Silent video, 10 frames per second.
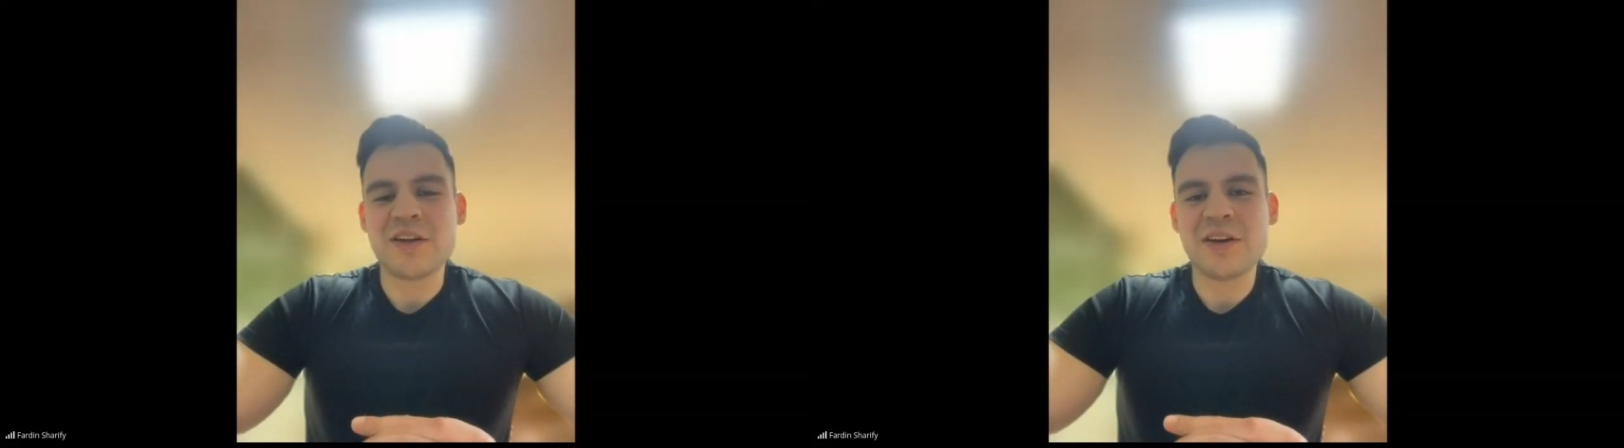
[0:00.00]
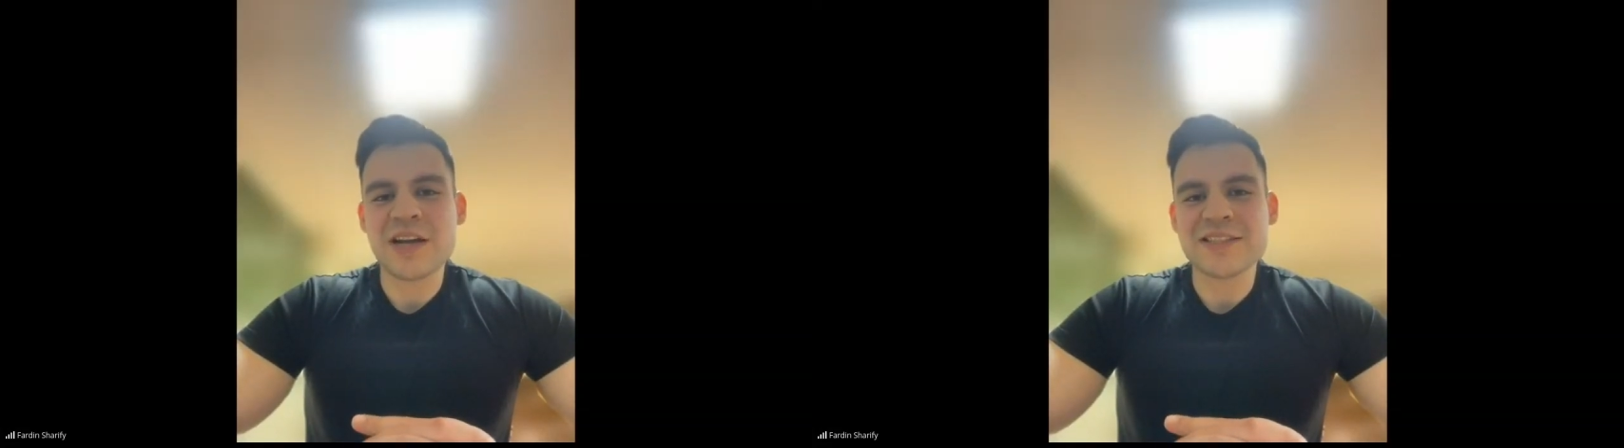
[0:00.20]

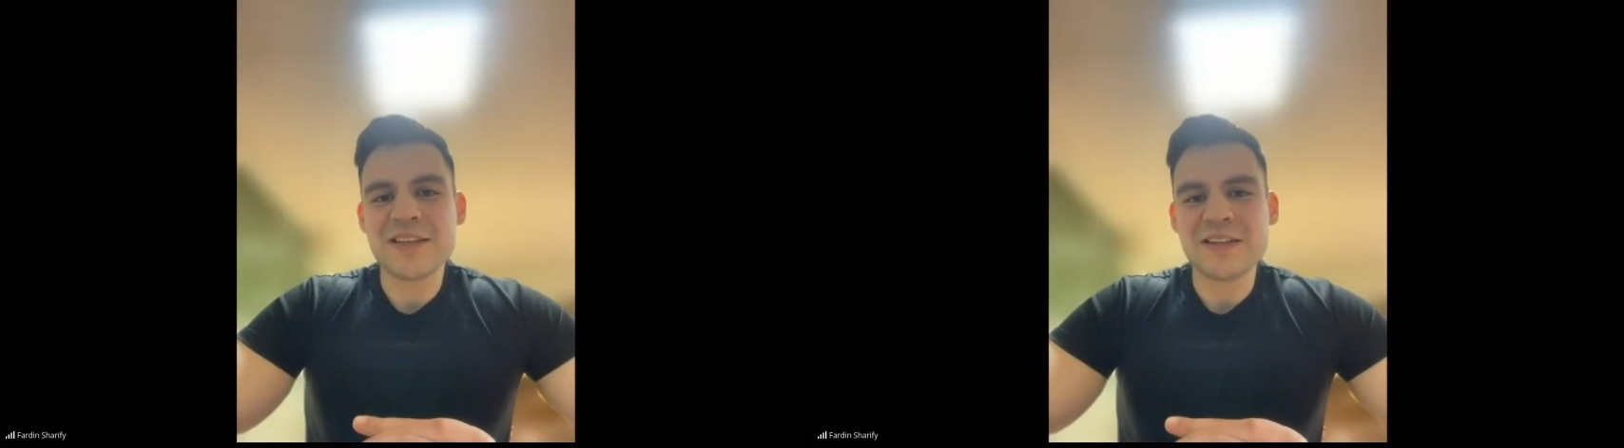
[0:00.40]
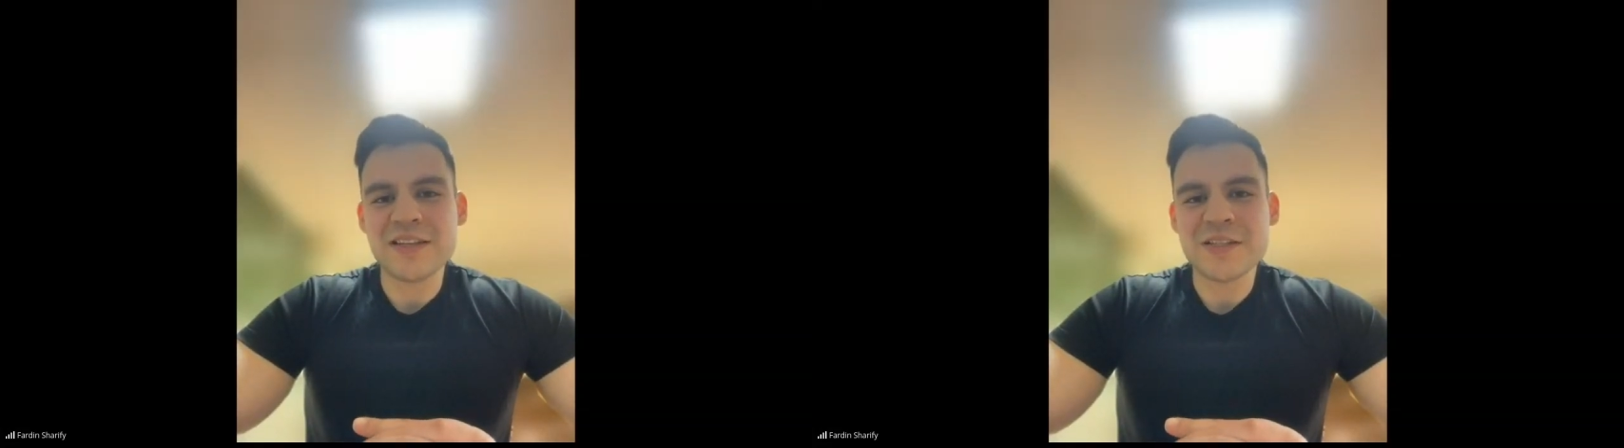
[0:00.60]
long as
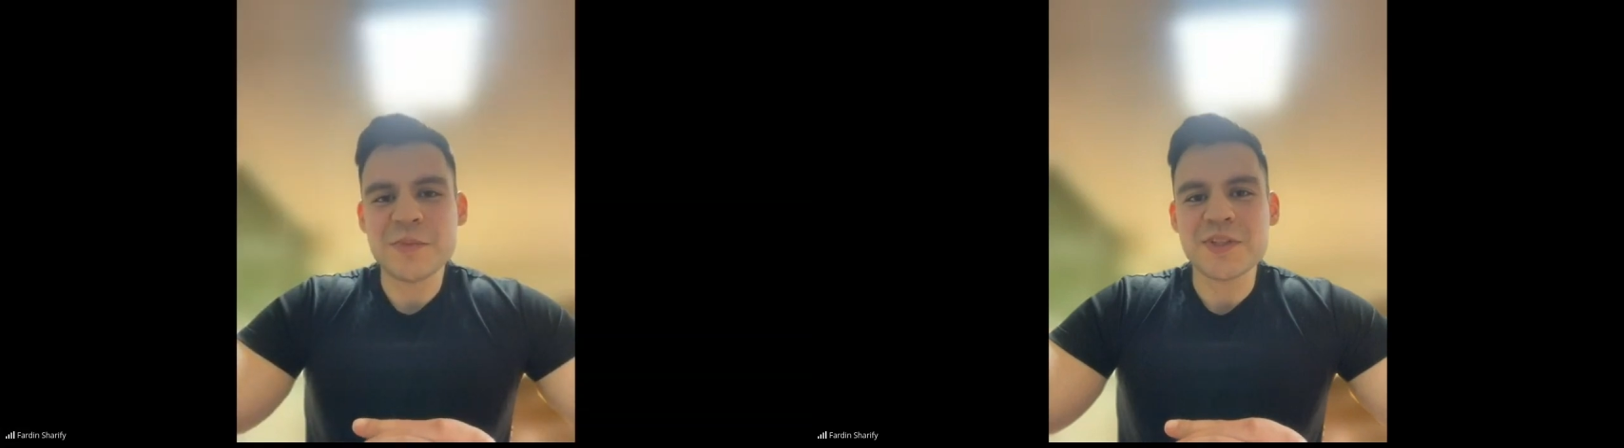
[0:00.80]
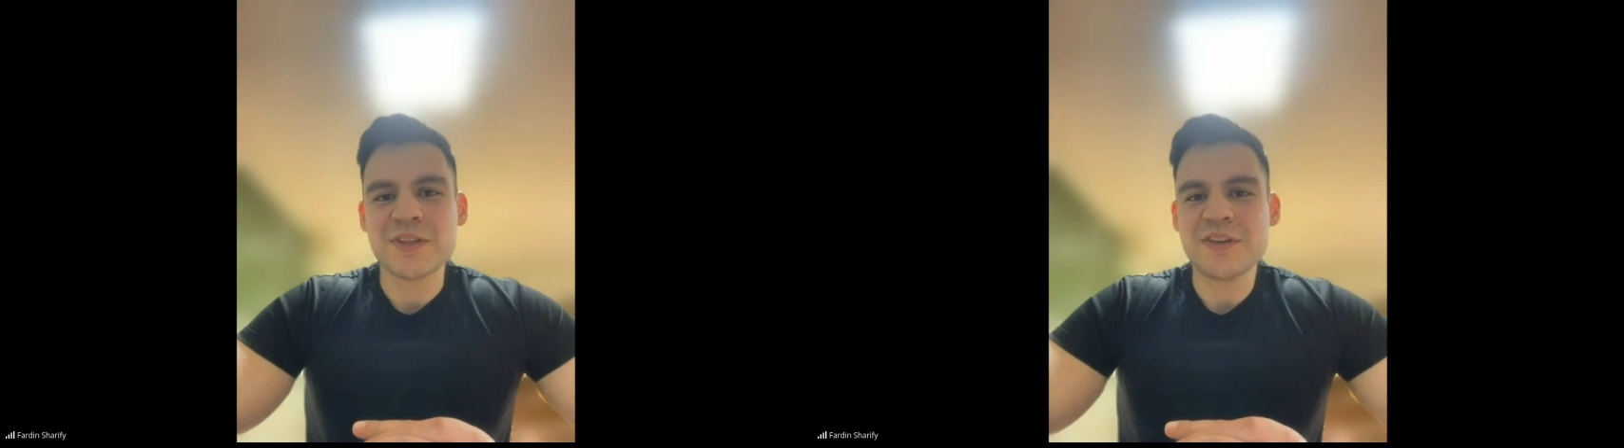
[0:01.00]
they let
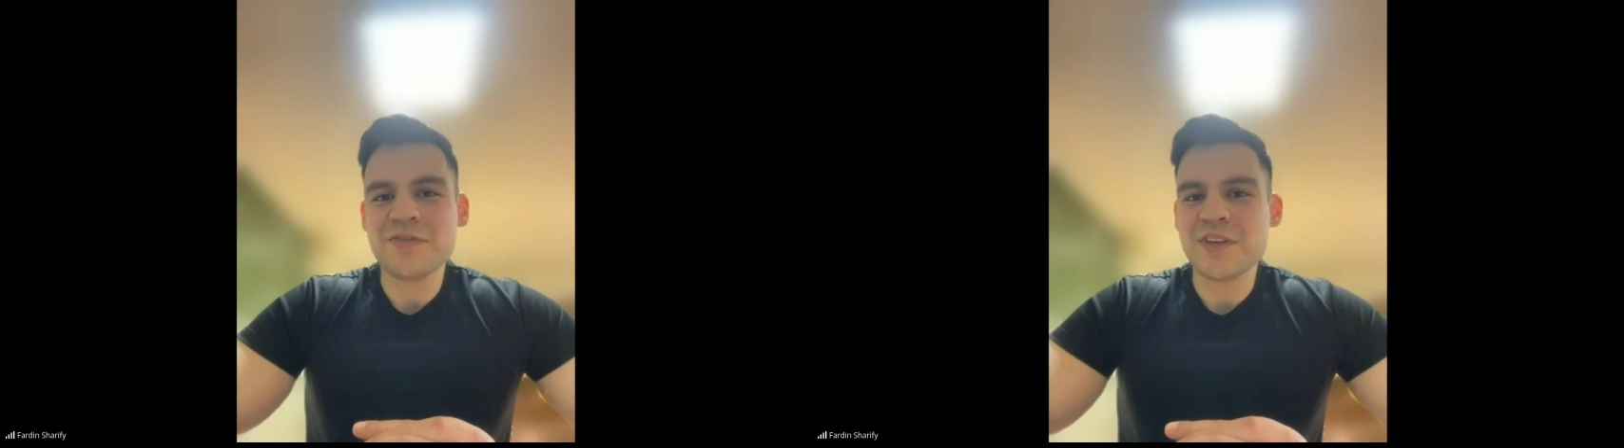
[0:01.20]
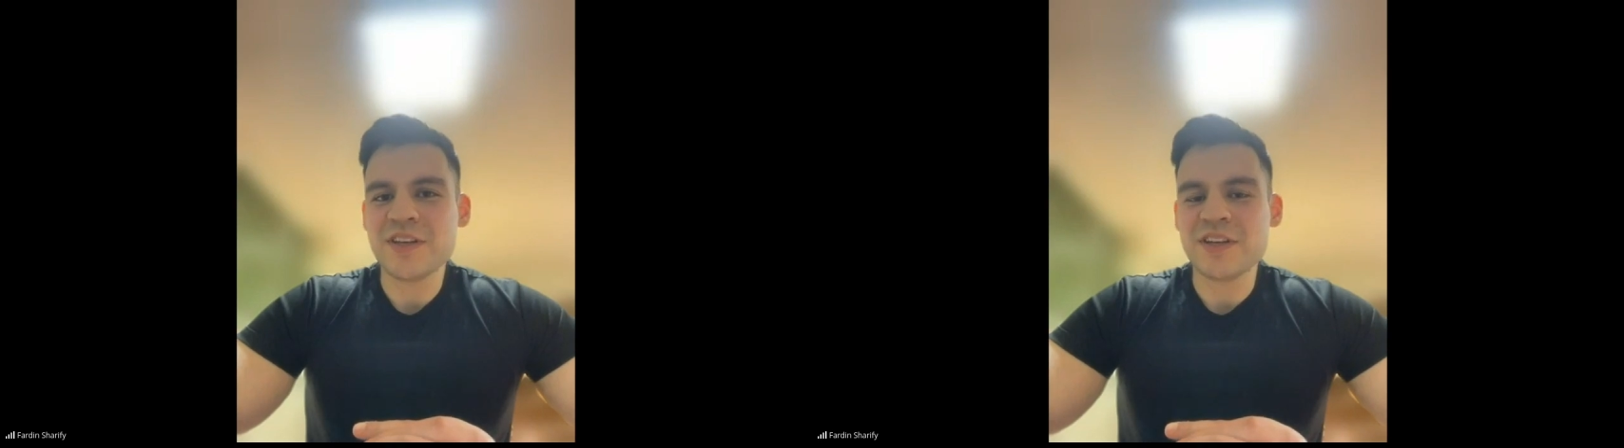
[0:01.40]
me to live
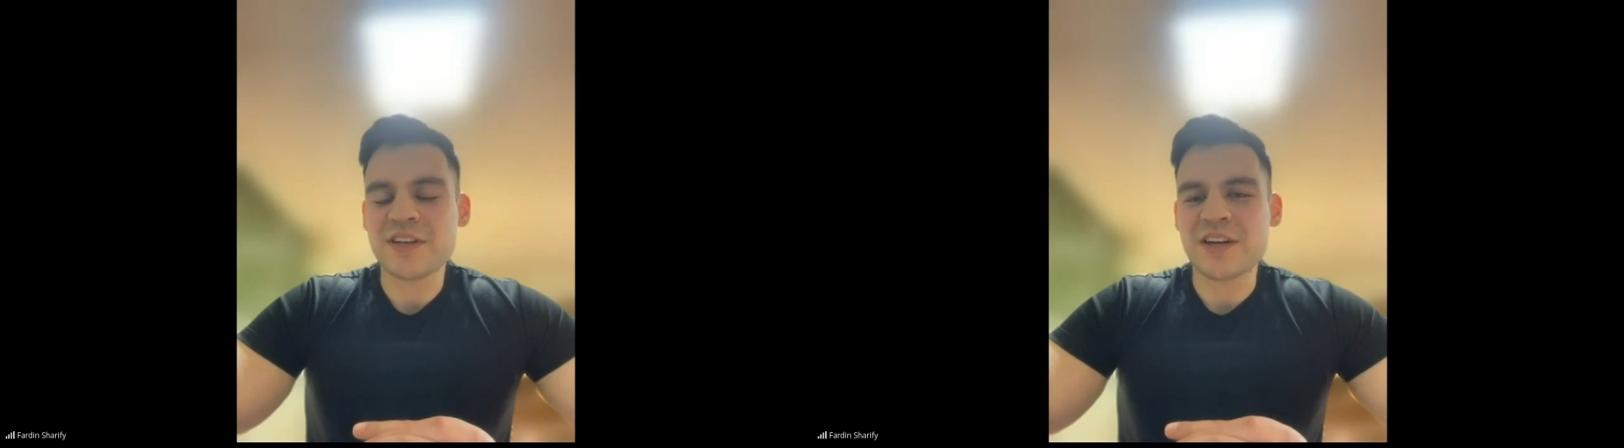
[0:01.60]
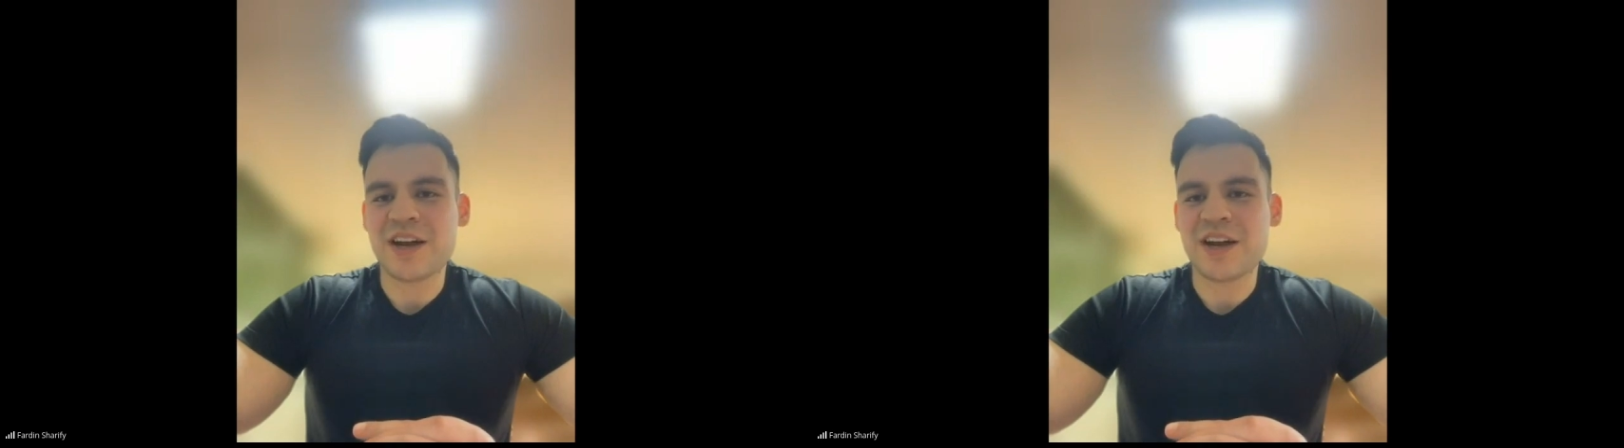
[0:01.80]
here,